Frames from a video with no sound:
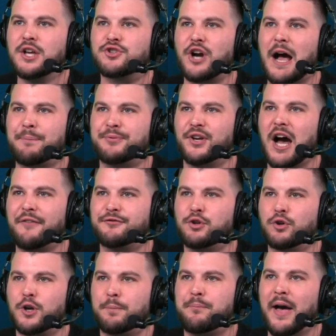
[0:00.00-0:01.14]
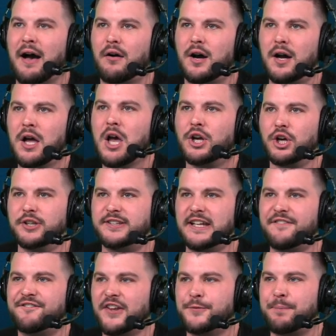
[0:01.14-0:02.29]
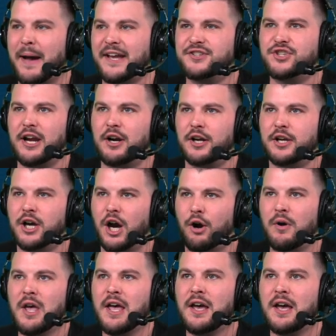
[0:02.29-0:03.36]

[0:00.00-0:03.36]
Drops it off to Capella. Good defense by Jericho.